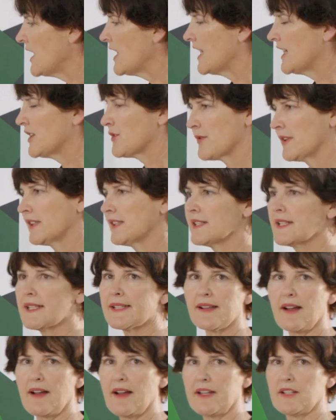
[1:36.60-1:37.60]
it's really
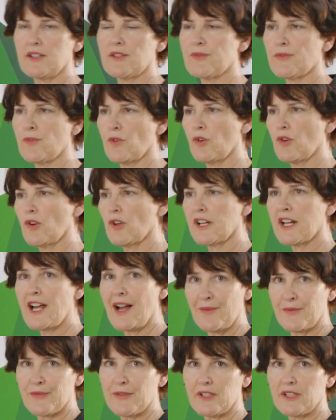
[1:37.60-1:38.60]
designed for
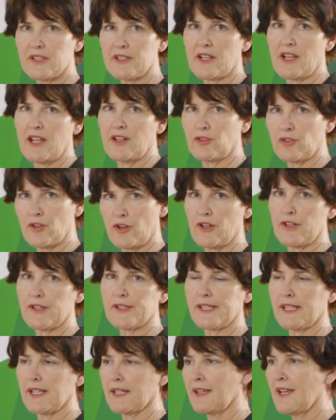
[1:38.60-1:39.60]
comfort and
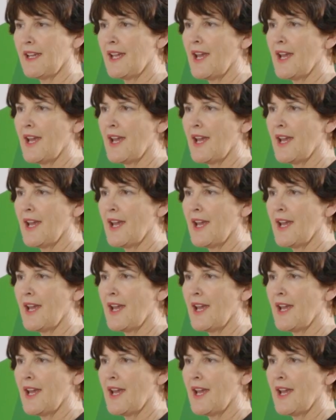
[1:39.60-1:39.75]
cruising,